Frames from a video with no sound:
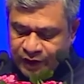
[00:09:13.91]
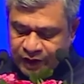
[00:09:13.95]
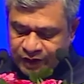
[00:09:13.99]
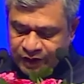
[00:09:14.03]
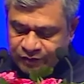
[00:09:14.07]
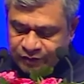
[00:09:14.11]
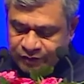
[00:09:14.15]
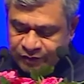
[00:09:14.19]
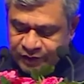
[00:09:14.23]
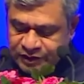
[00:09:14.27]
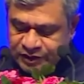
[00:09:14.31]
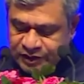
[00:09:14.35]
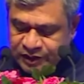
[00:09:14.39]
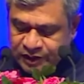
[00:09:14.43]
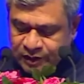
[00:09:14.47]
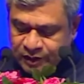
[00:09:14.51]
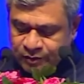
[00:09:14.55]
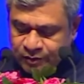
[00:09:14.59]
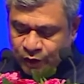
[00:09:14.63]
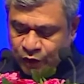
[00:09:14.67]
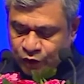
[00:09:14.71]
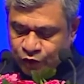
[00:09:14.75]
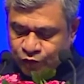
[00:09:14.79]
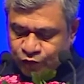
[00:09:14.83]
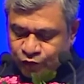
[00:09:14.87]
are investing
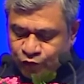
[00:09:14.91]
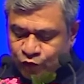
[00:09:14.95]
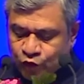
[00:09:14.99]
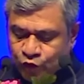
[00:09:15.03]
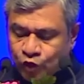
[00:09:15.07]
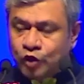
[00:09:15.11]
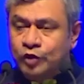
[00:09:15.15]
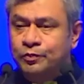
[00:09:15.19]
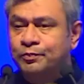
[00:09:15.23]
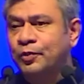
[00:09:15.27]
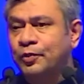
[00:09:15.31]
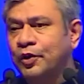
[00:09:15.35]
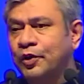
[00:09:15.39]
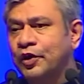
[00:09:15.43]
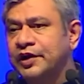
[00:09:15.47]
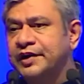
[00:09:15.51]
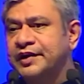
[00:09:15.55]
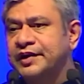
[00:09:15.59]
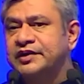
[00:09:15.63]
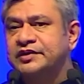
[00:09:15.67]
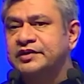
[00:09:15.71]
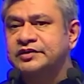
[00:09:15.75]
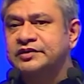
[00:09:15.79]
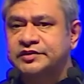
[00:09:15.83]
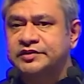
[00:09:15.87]
about
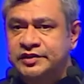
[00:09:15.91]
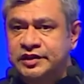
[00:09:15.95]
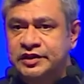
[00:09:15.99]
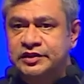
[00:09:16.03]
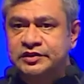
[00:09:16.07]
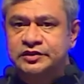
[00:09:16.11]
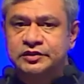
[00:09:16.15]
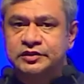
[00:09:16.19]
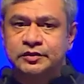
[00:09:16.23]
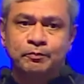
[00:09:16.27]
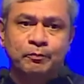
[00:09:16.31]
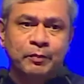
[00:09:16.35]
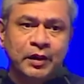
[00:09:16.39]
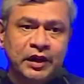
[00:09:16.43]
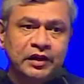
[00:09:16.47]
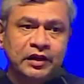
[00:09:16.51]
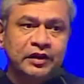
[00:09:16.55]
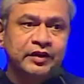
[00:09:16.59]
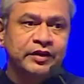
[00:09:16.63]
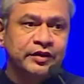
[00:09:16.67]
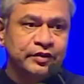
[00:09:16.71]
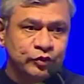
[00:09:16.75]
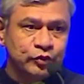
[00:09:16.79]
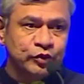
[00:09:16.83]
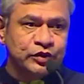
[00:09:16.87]
$4.6
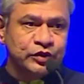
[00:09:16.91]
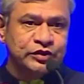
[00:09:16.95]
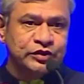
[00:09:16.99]
billion